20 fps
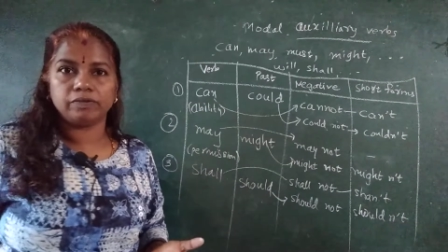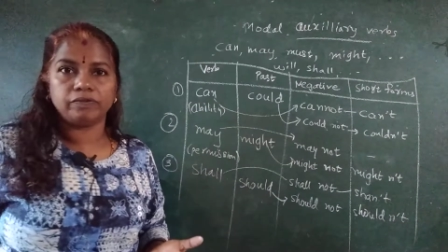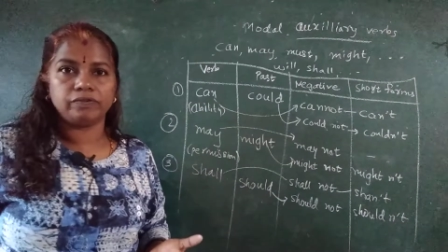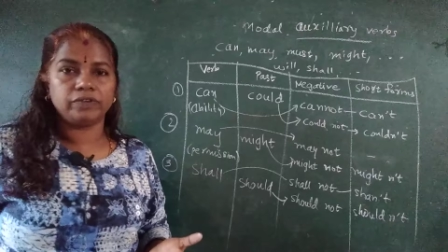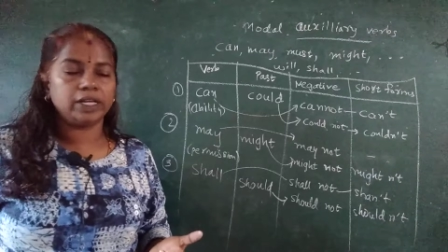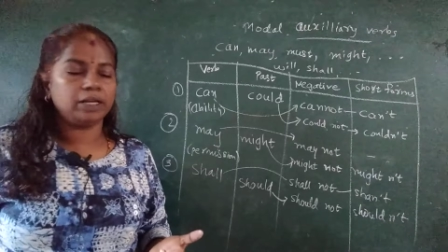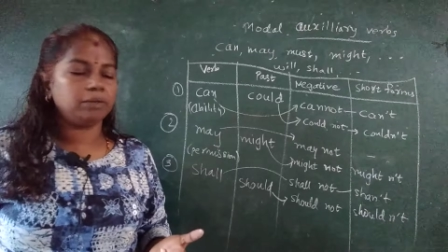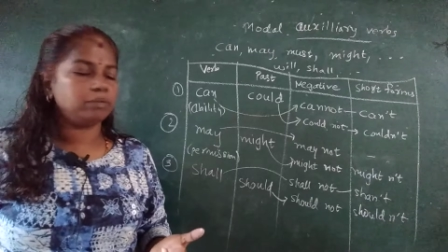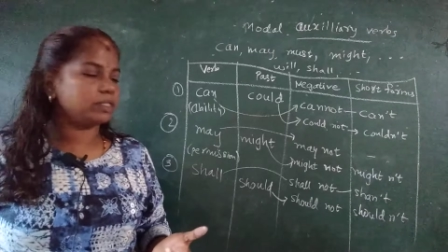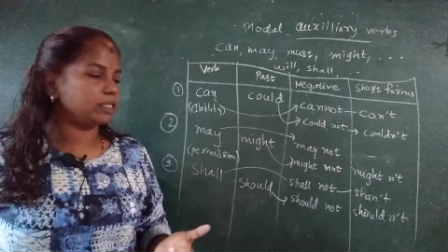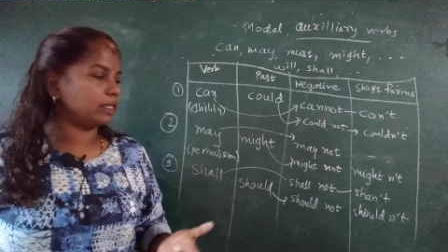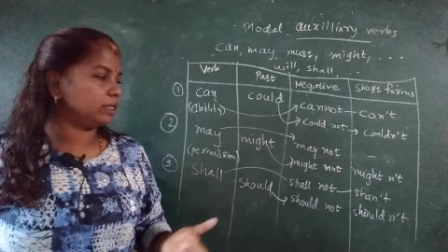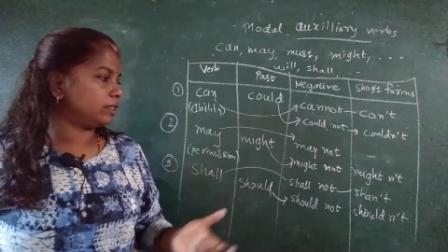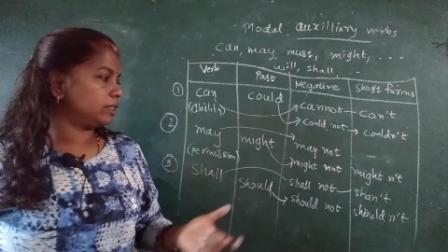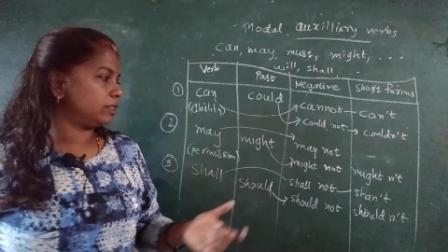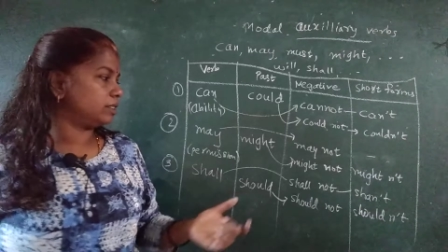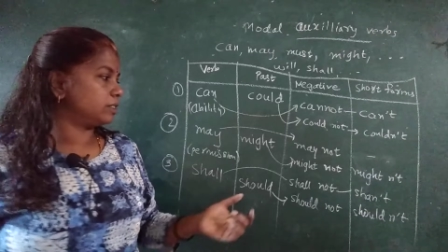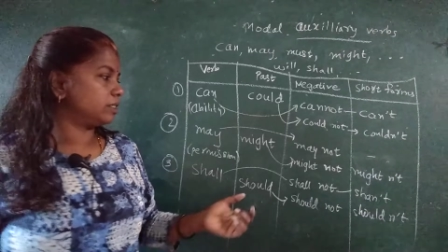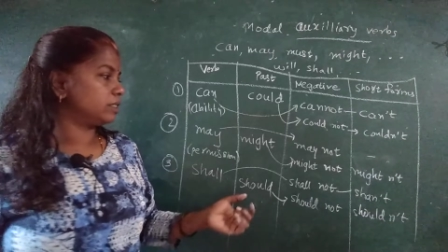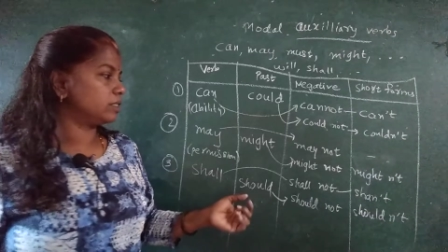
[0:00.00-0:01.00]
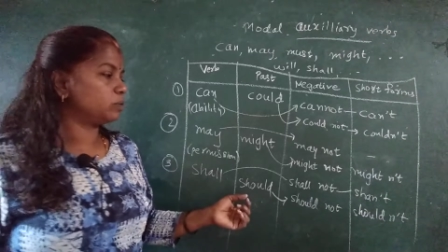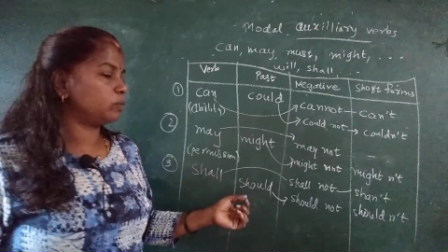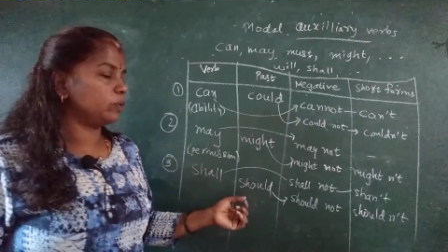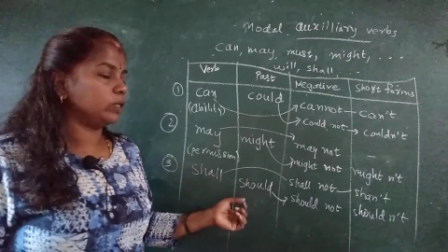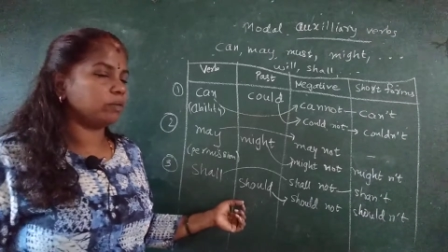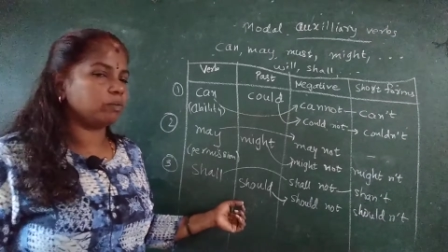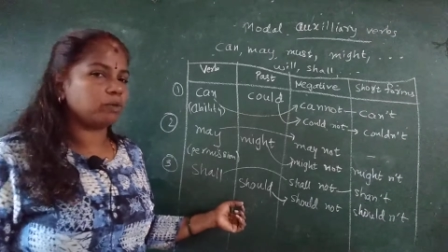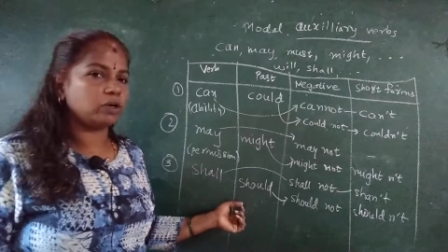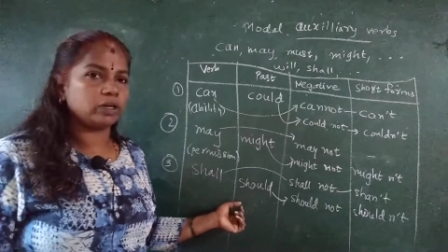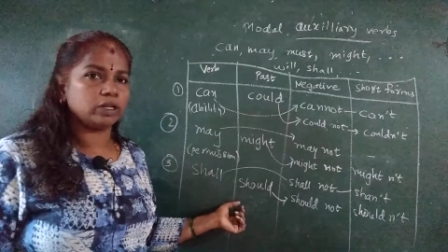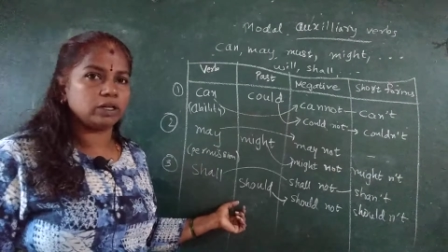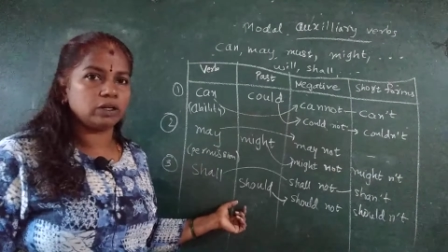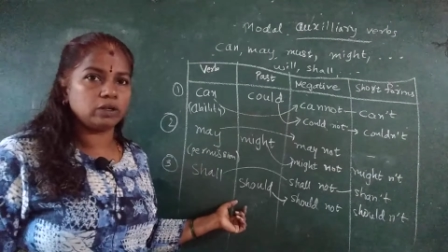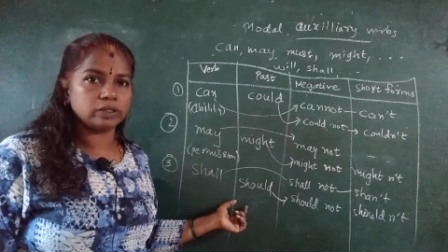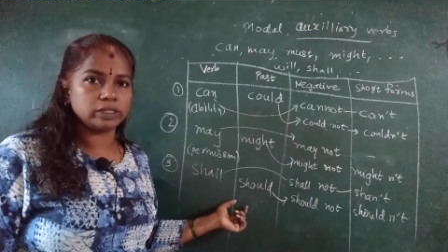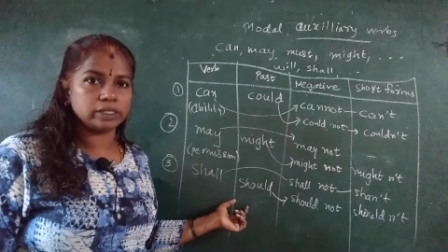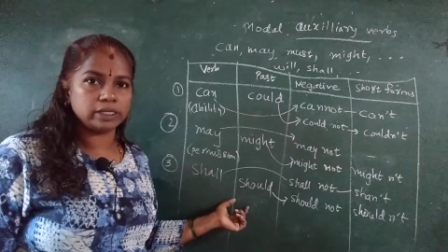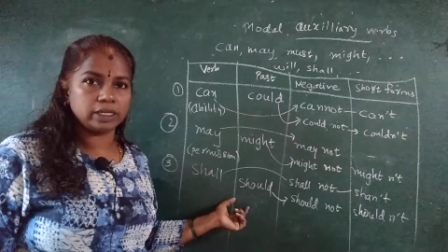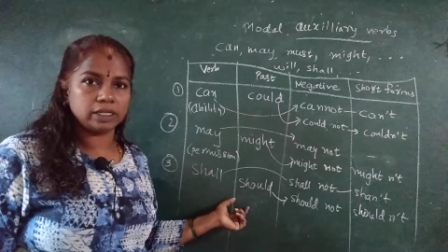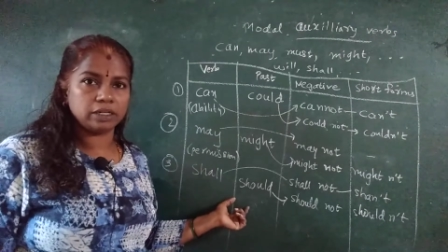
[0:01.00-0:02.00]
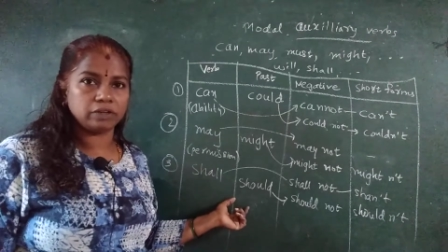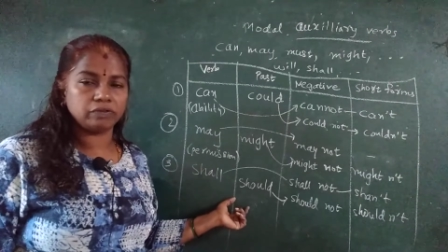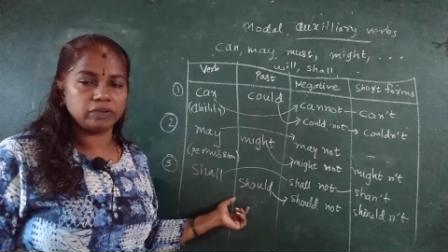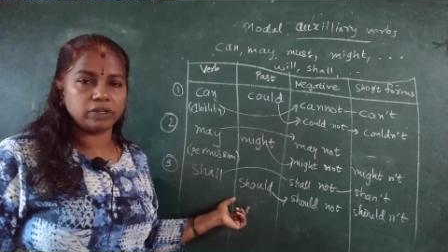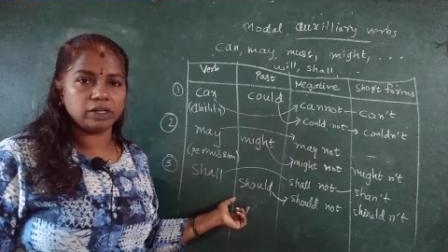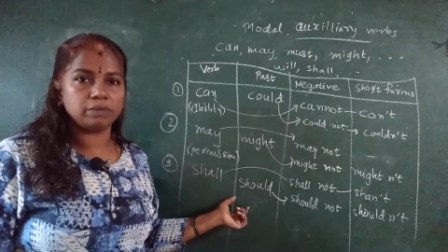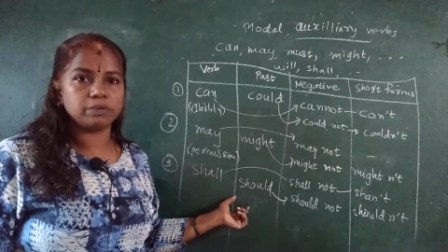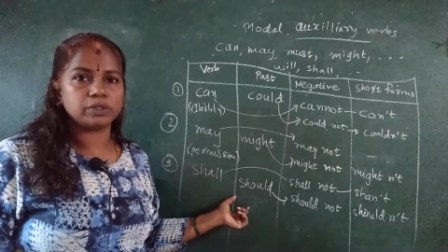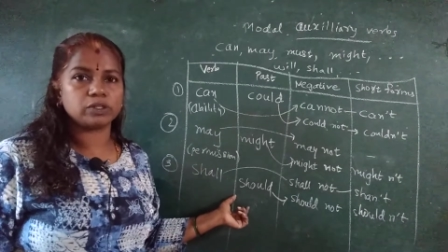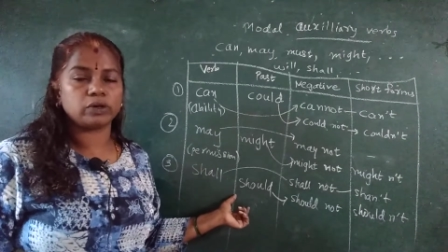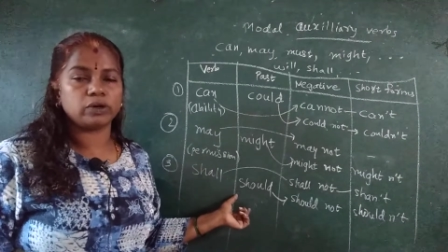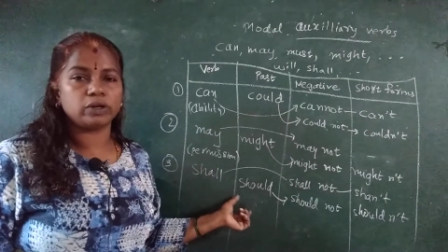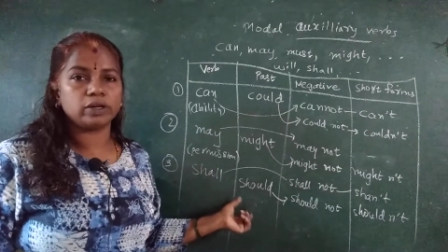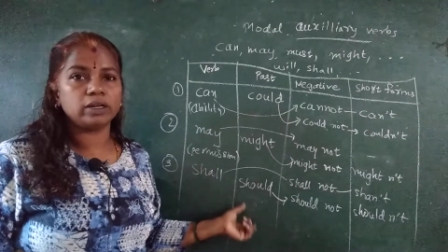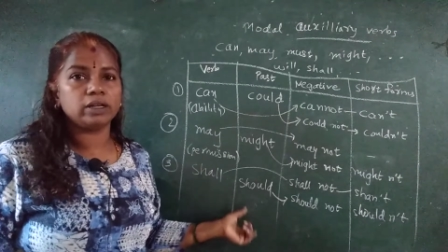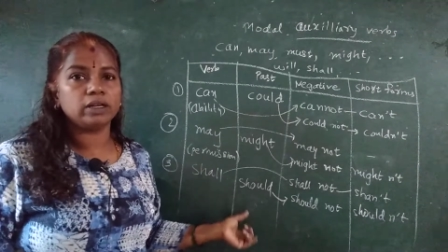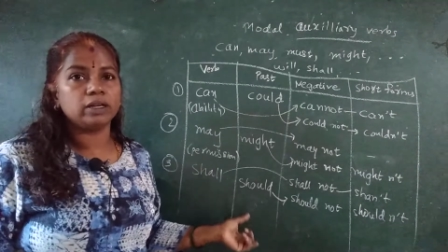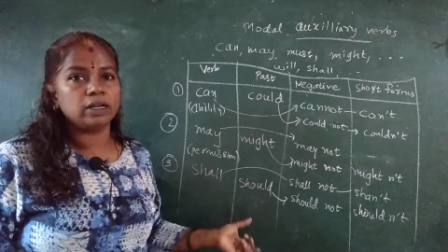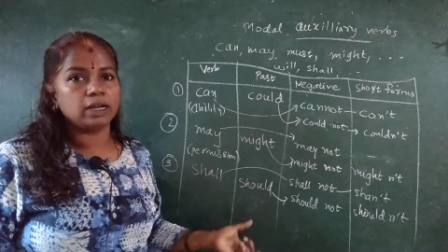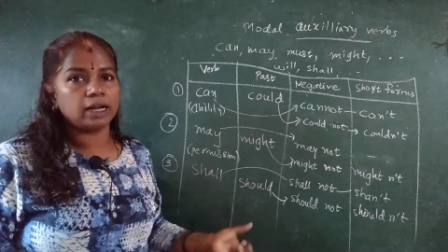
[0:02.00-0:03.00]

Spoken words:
frame sentences with modal auxiliary verbs or